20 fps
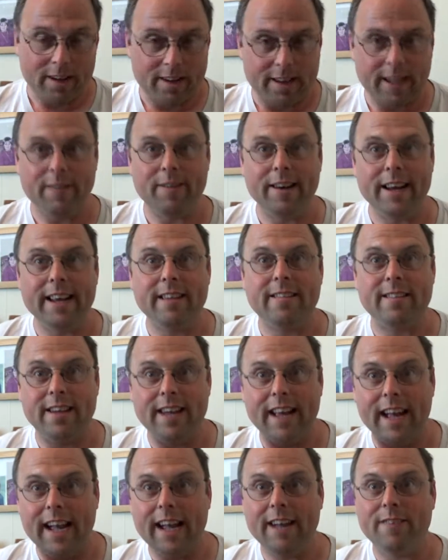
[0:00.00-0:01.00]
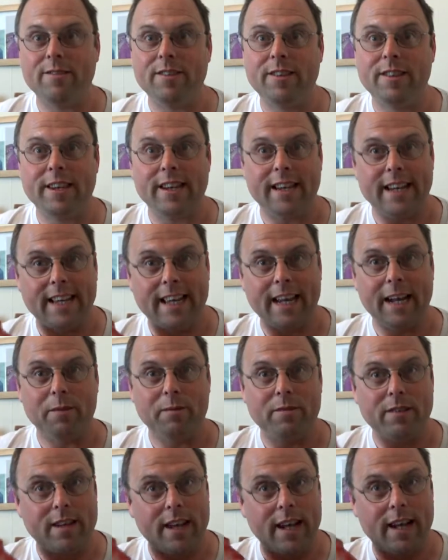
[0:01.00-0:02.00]
DVDs and everything, and
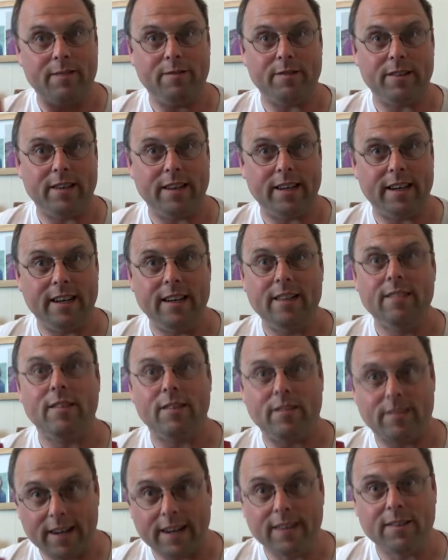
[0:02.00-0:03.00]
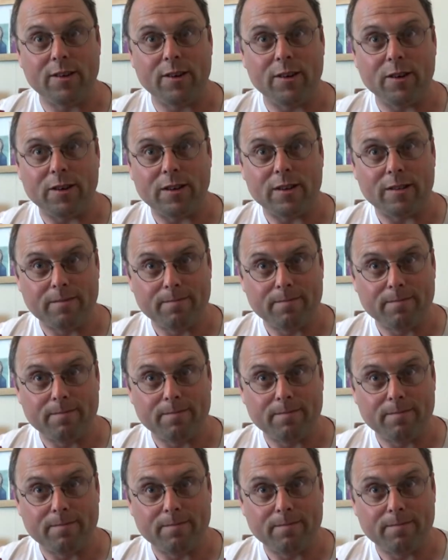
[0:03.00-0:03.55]
games and everything. So stay tuned.